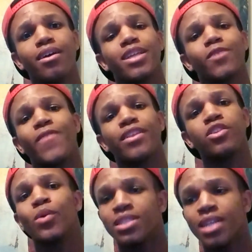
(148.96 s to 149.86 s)
the fact you
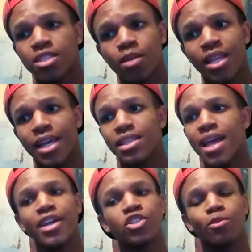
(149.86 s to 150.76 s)
would say something like that,
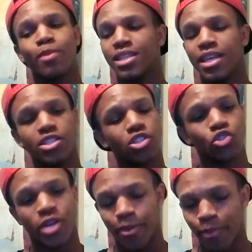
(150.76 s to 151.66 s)
because you might think he's just
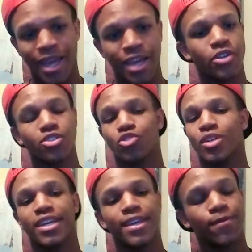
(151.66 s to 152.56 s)
trying to pander, he's just trying
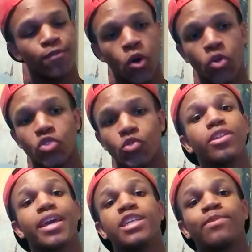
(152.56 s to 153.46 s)
to get votes, whatever the
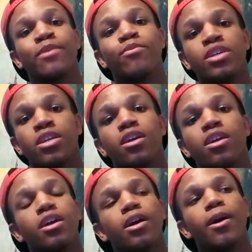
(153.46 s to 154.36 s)
case may be.
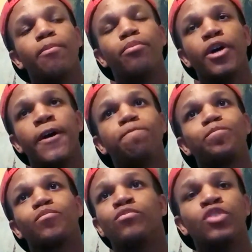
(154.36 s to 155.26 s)
But
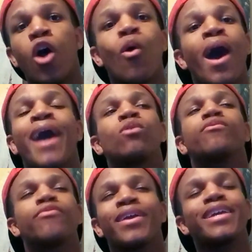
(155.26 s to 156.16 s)
no, I
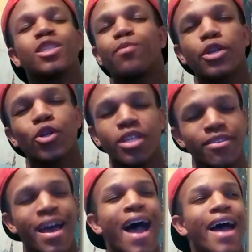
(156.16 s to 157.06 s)
don't think it's purely
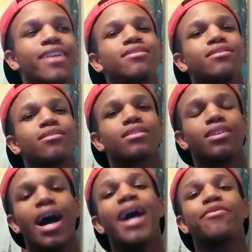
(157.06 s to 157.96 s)
that.
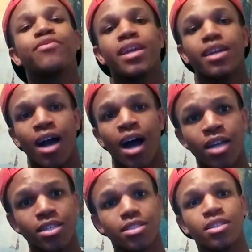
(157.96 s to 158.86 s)
I think,
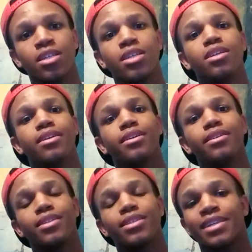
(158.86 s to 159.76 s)
honestly,
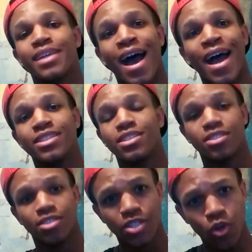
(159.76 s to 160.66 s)
this guy's
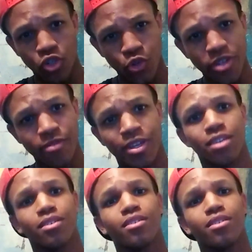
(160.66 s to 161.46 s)
still grieving.